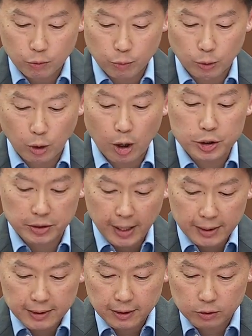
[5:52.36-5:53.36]
We will launch a
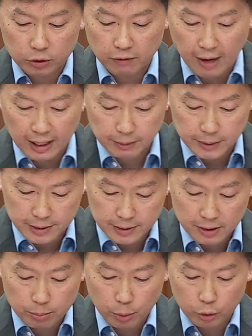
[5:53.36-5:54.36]
tender to develop the
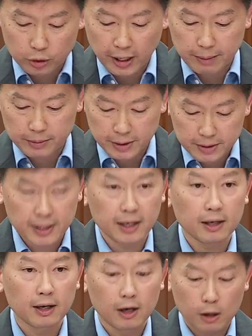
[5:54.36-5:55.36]
system prototype this
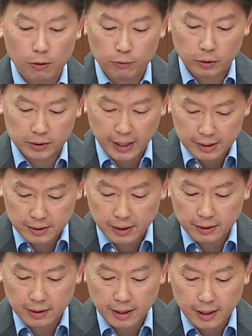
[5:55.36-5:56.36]
year for
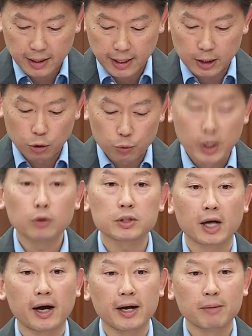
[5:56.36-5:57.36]
testing in a
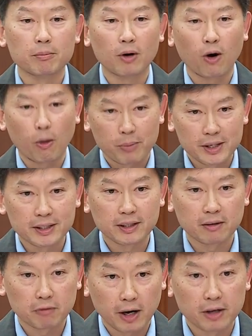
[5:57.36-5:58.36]
real-time operating
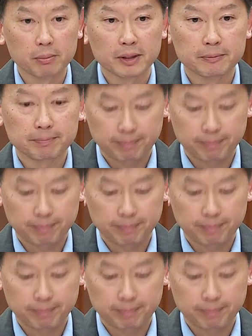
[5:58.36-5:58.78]
environment.